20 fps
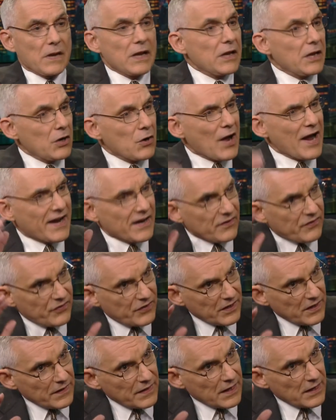you know, I can
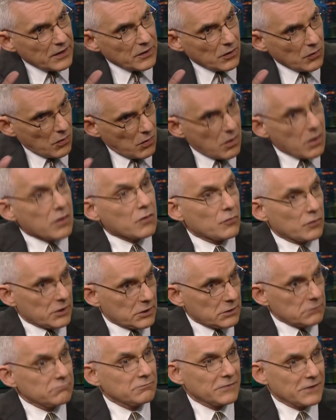see that in the long
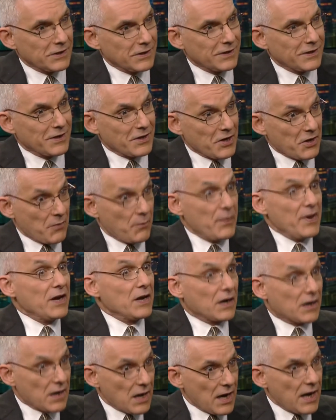run, being
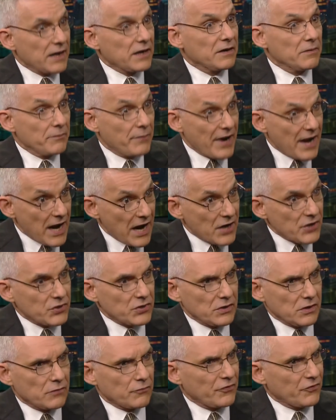a kind,
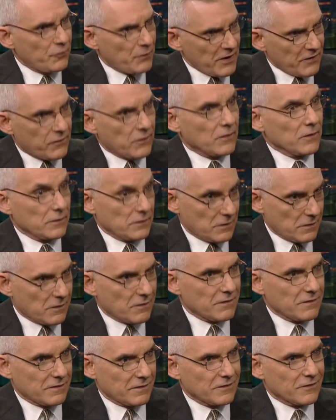compassionate, respectful
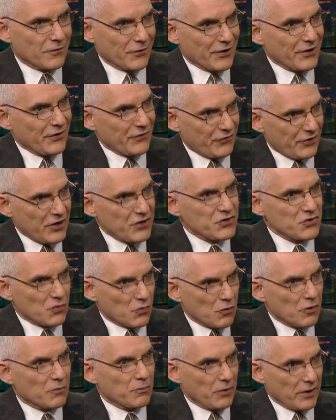organization,
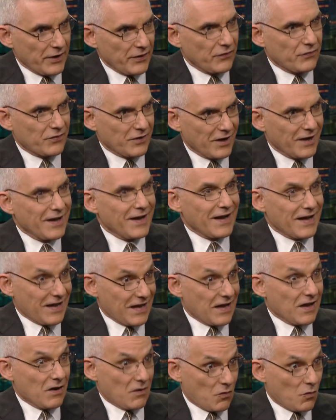workplace,
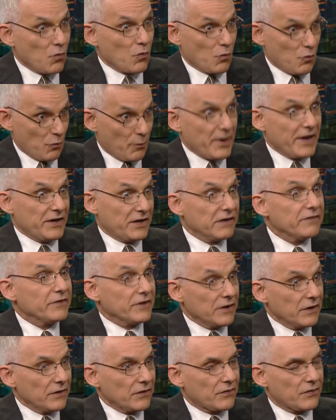uh, will pay
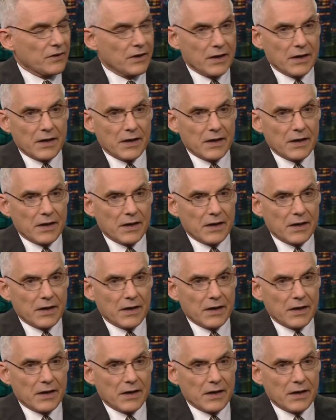dividends.